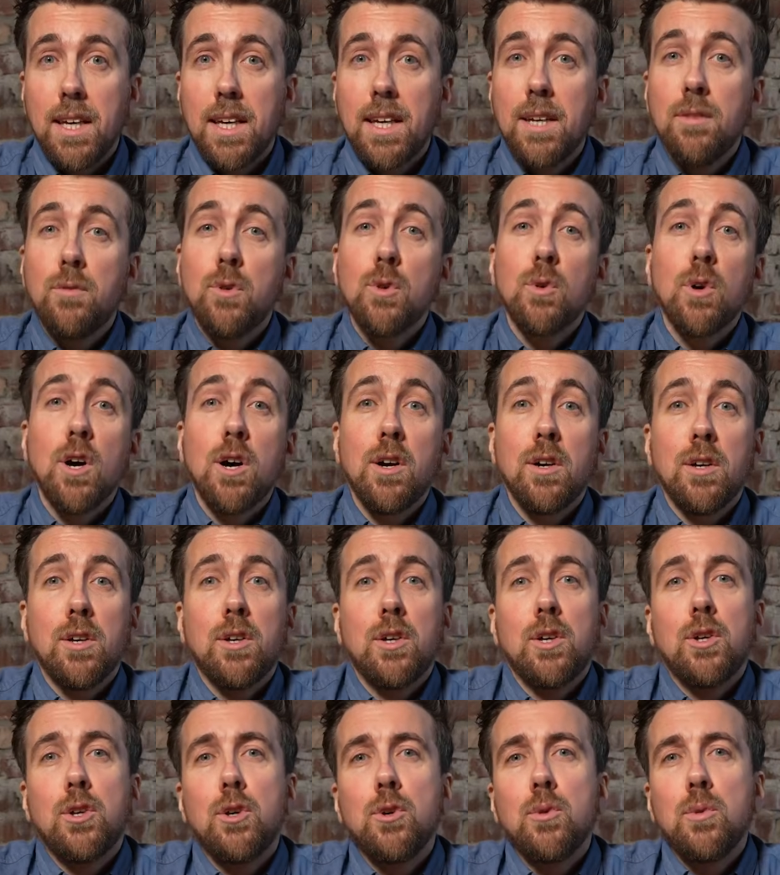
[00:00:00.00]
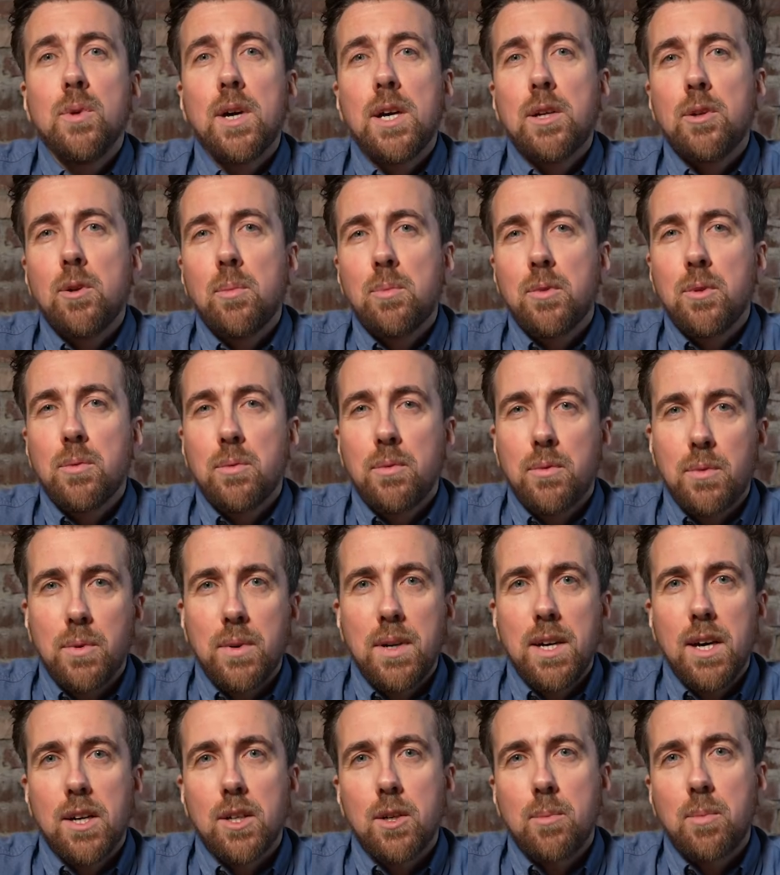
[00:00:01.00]
In Fjordar, you and up to
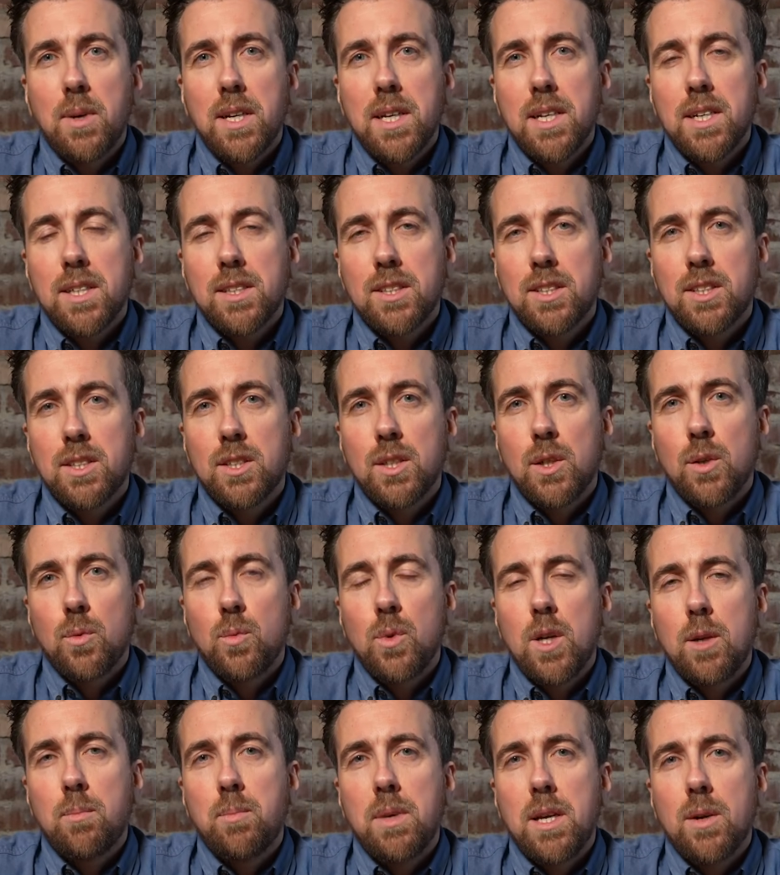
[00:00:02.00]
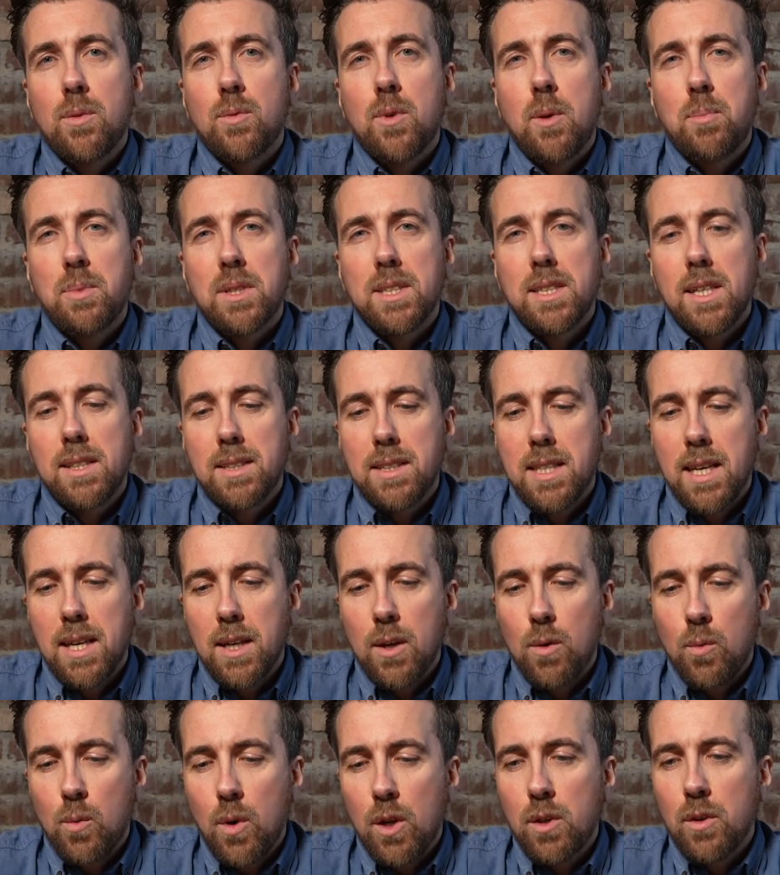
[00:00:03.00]
3 other players will be
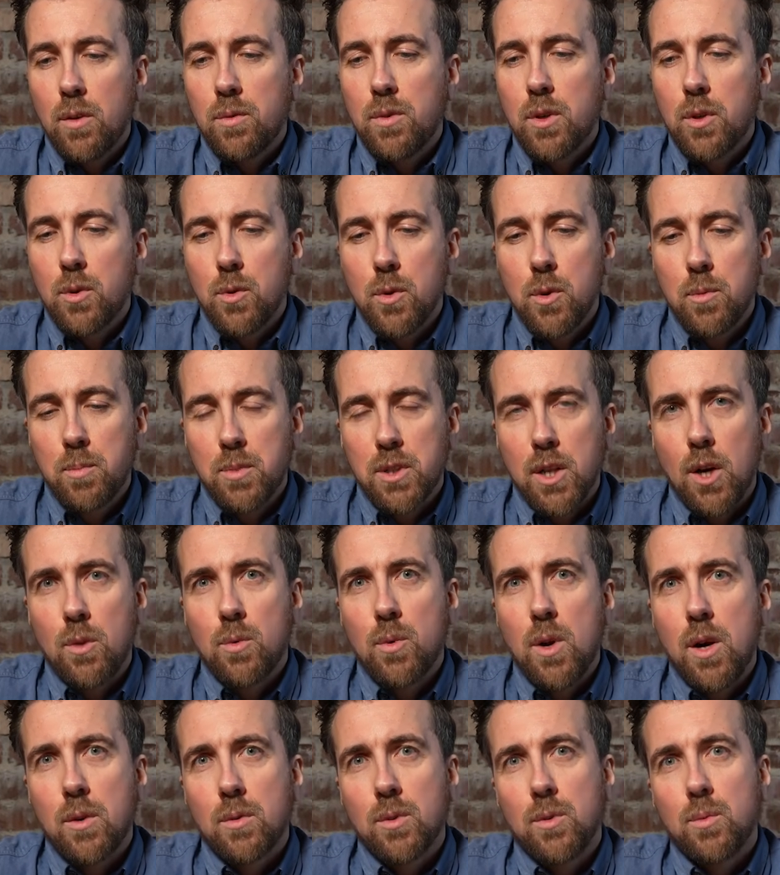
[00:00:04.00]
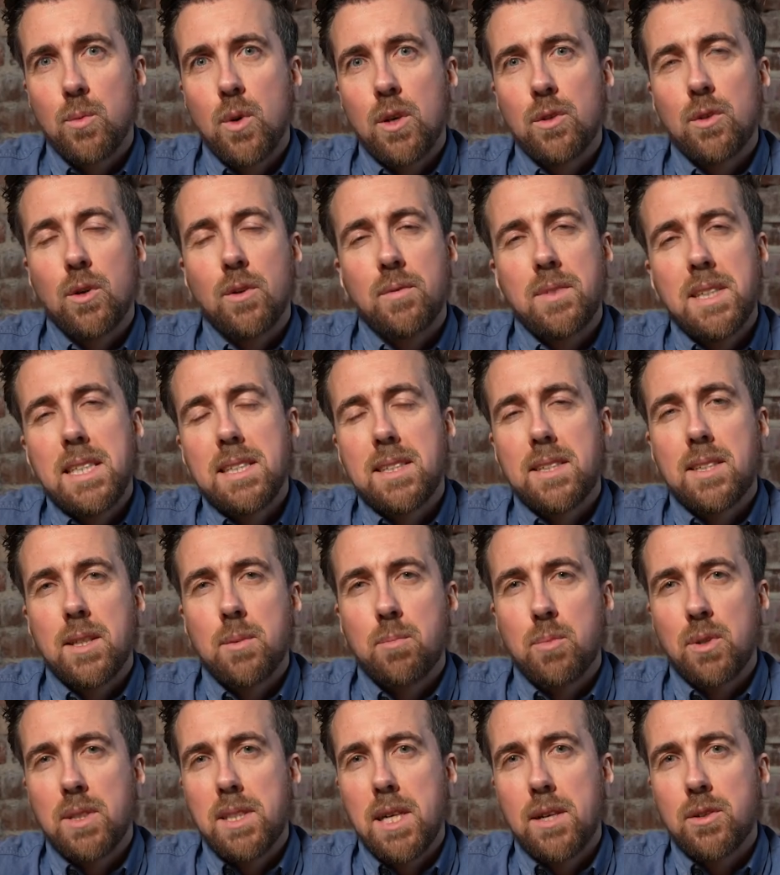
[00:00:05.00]
representing one of the groups around one of these
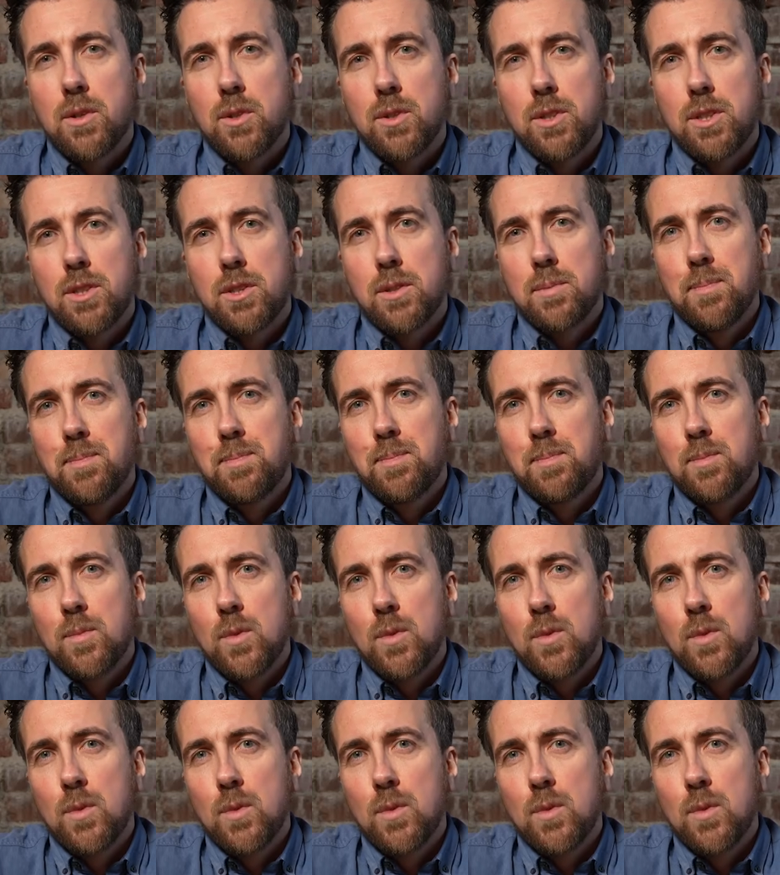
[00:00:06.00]
pretenders.